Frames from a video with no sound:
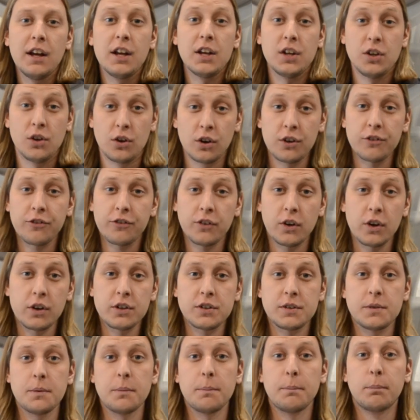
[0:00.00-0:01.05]
your
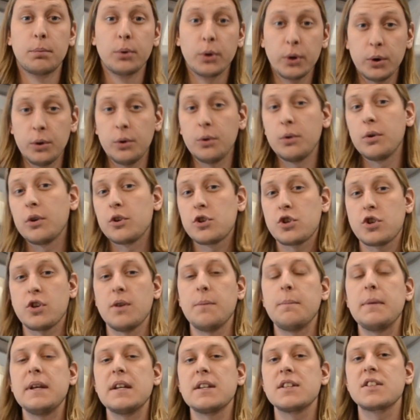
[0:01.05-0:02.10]
first brew
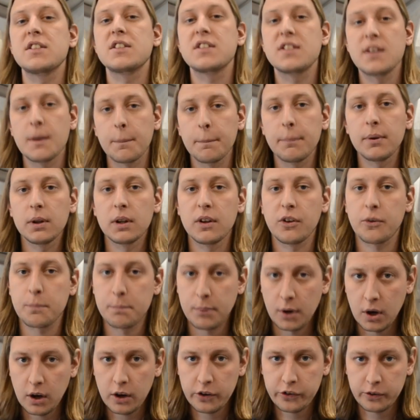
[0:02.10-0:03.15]
should be as simple as
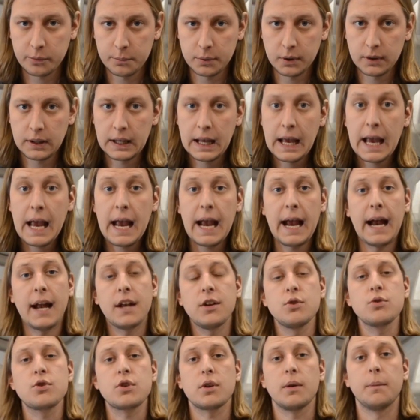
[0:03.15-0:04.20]
possible, and
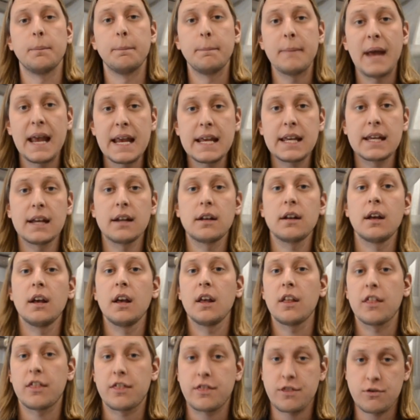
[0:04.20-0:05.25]
you should make it
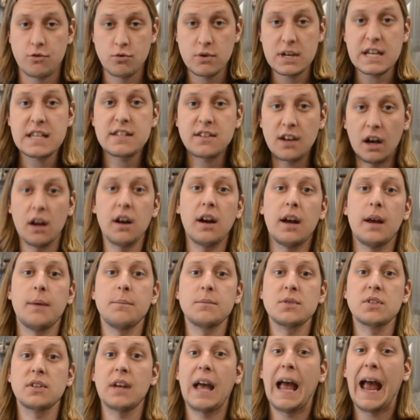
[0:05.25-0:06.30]
3
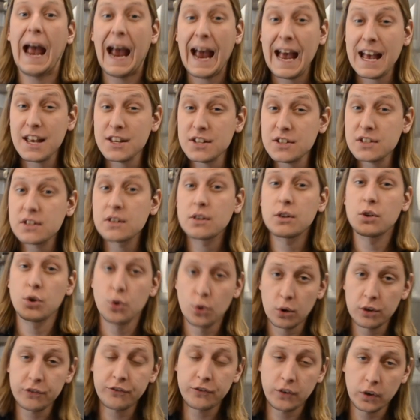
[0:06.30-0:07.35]
times as
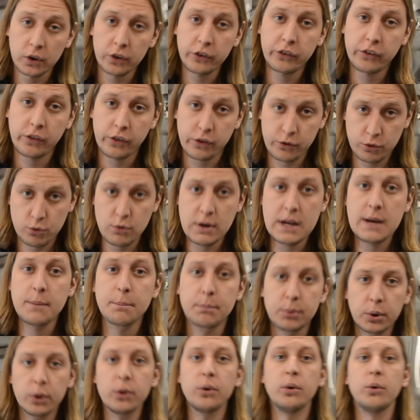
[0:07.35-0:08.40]
your first 3
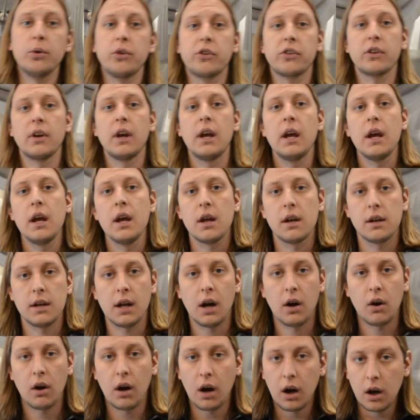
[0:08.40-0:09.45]
brews.
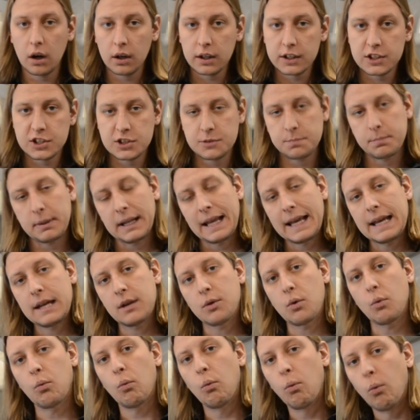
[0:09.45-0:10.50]
Now, I'll
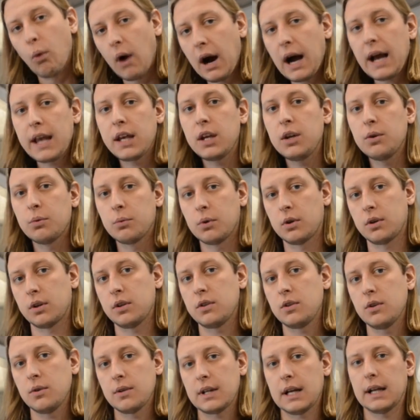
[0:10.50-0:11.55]
explain why you want to
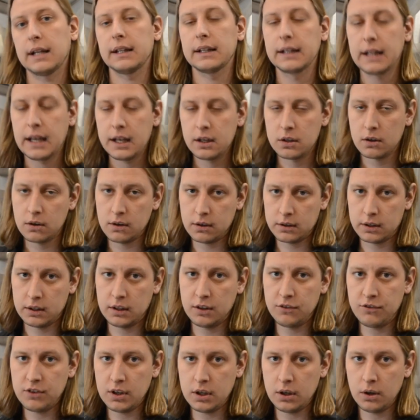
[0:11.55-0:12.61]
do that later on in
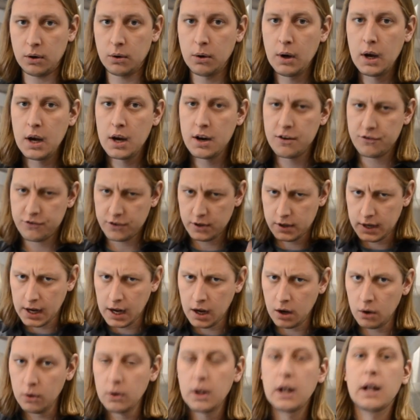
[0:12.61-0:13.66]
the video. For
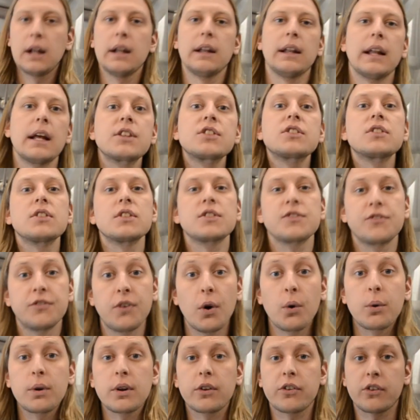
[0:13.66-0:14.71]
now, let's just
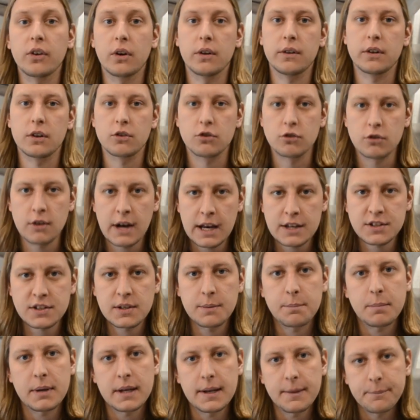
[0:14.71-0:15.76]
focus on the
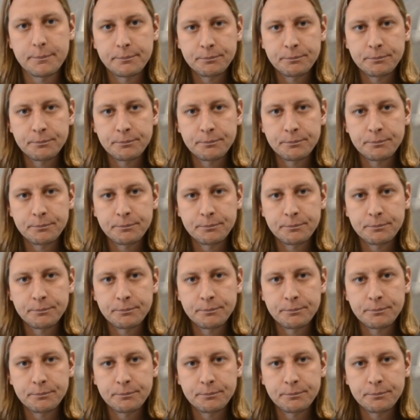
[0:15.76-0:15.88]
recipe.